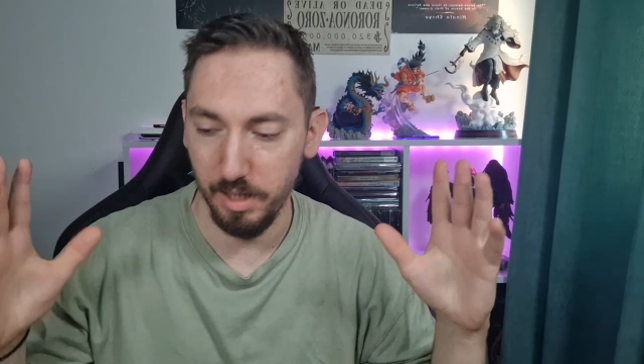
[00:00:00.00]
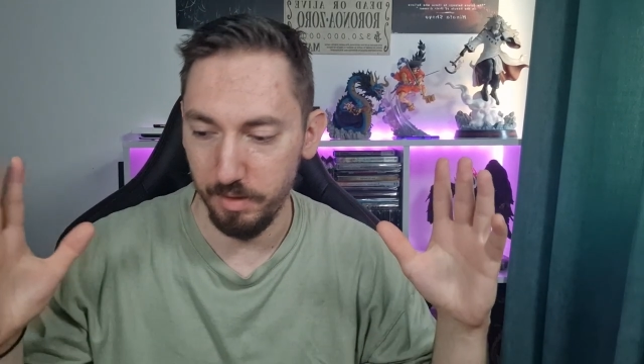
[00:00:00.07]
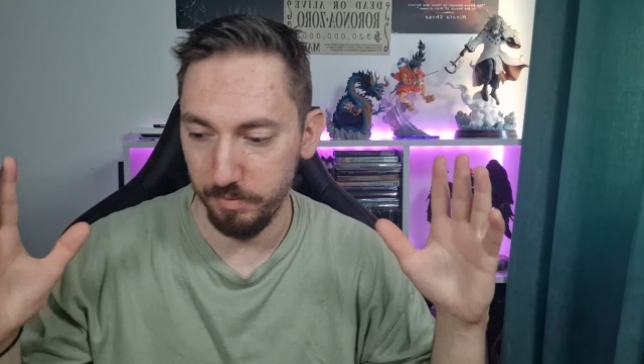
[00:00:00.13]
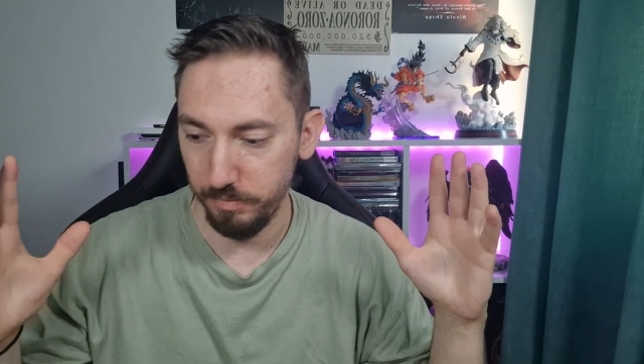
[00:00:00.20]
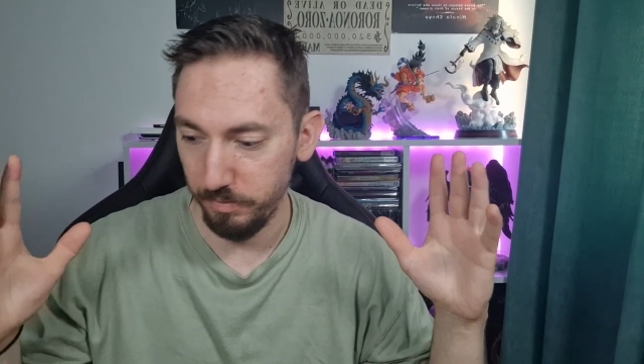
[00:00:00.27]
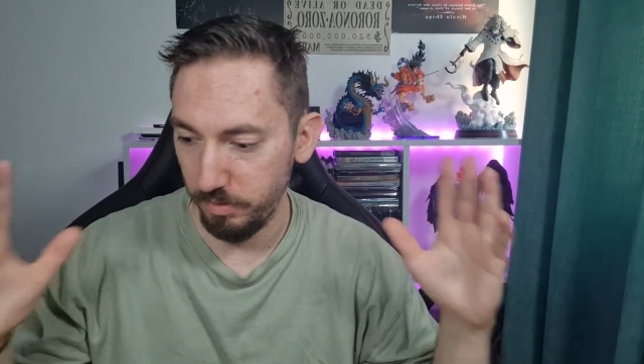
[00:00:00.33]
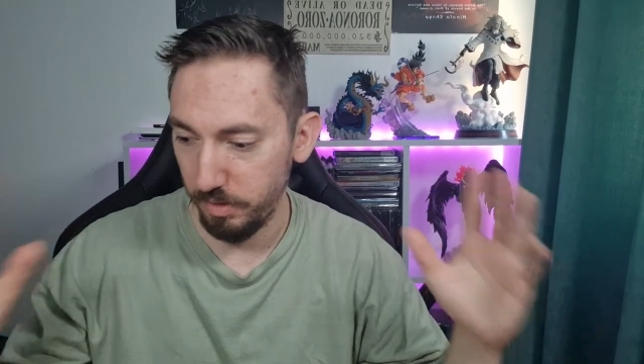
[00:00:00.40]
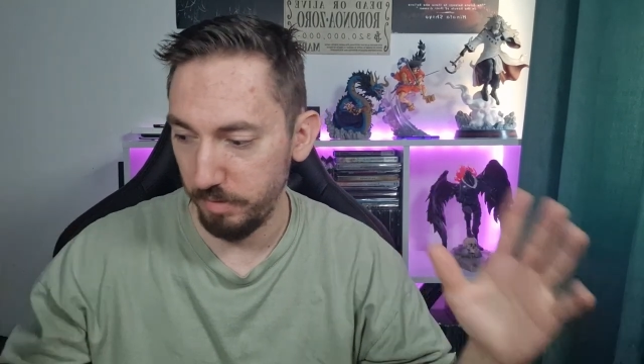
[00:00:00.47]
I
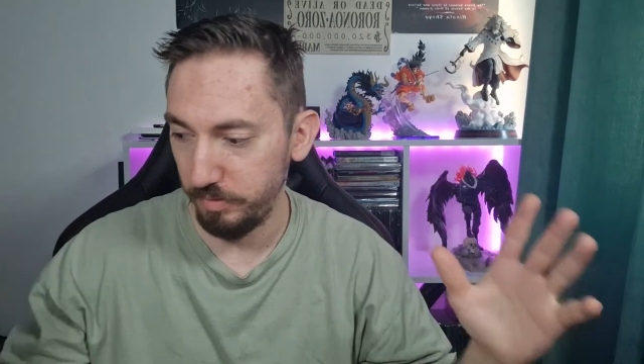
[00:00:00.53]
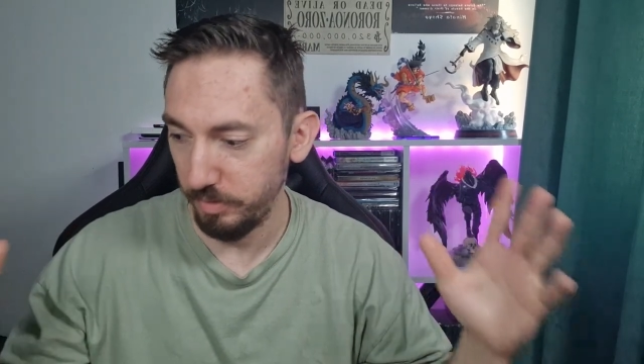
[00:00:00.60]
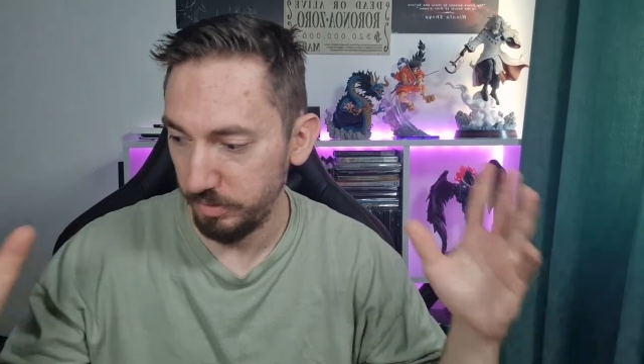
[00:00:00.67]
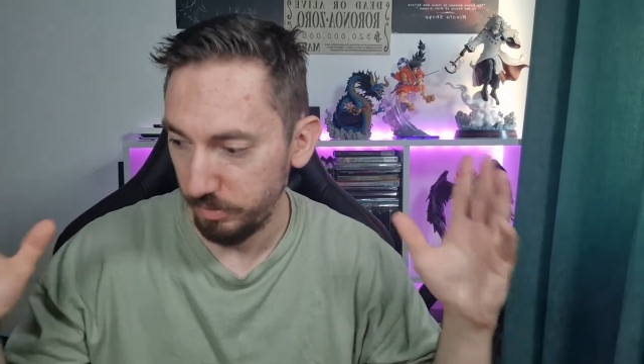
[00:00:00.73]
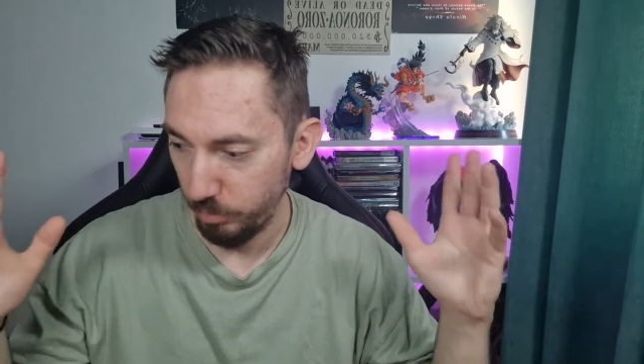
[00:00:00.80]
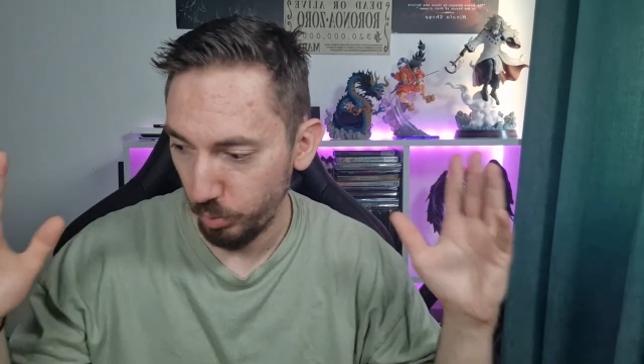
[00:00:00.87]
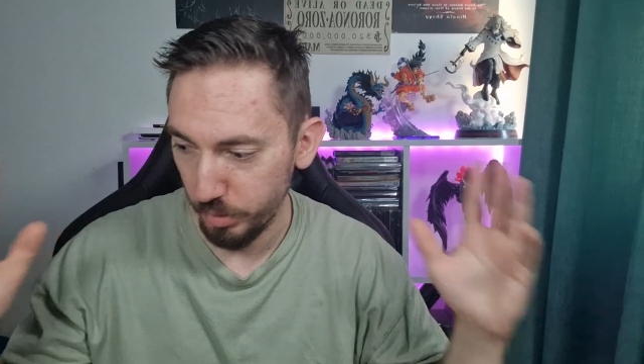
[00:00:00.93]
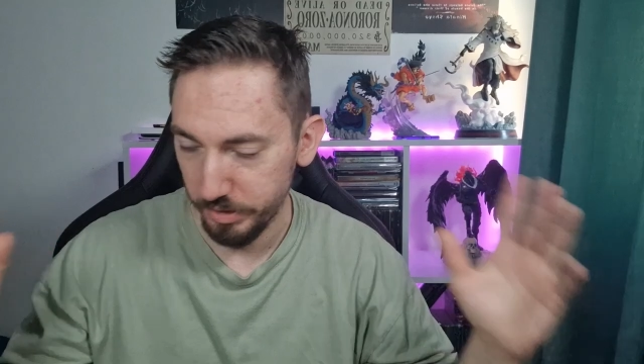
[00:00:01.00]
love it.
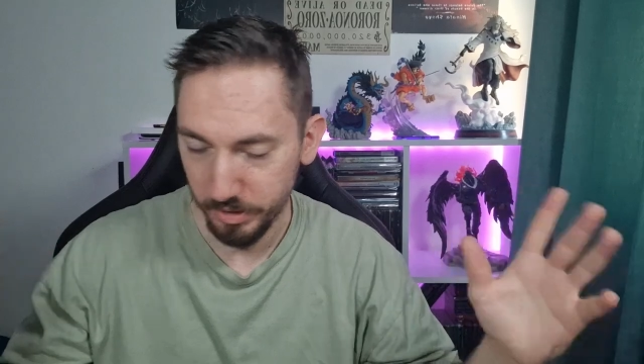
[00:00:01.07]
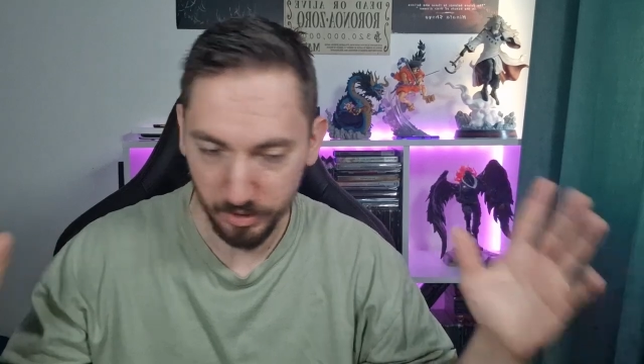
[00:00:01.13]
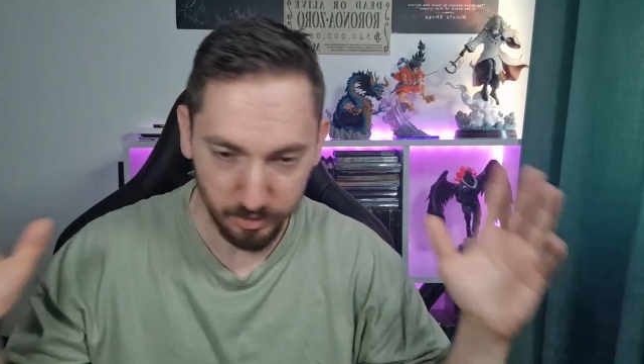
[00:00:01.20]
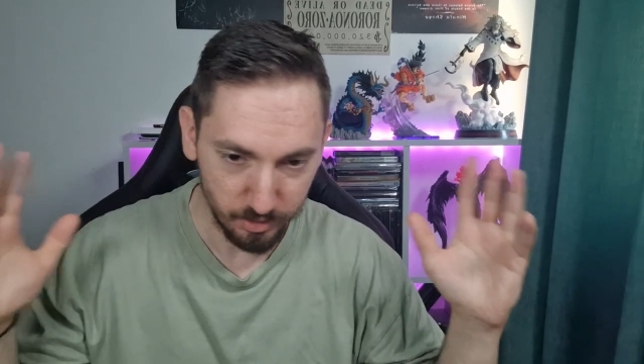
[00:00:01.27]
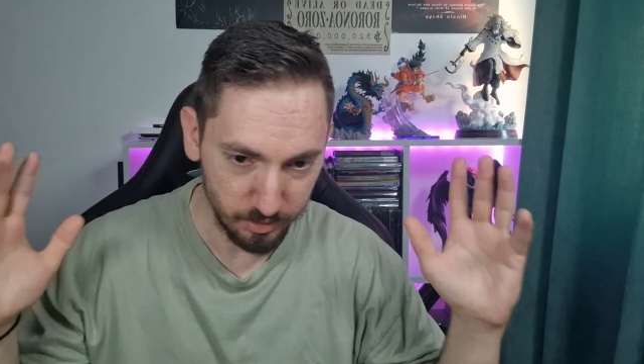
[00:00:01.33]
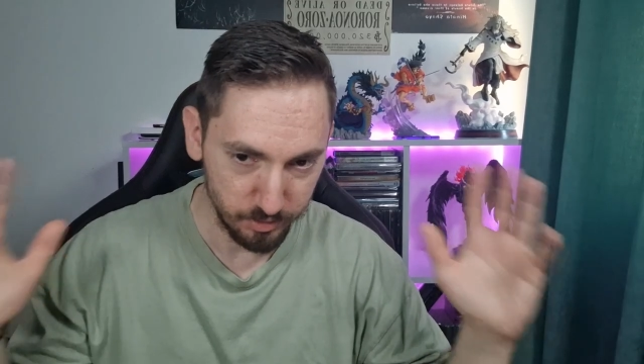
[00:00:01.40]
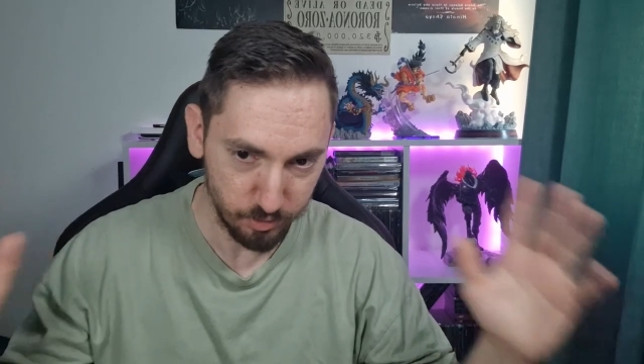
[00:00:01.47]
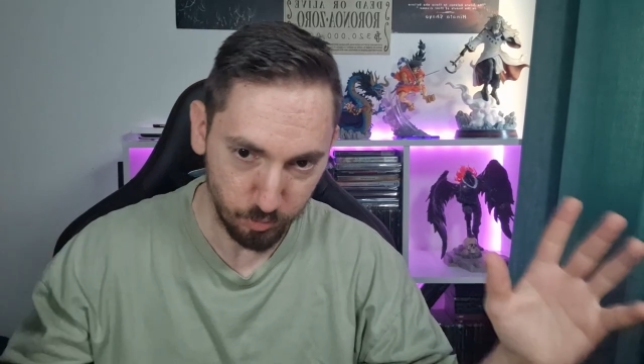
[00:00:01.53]
The voice acting is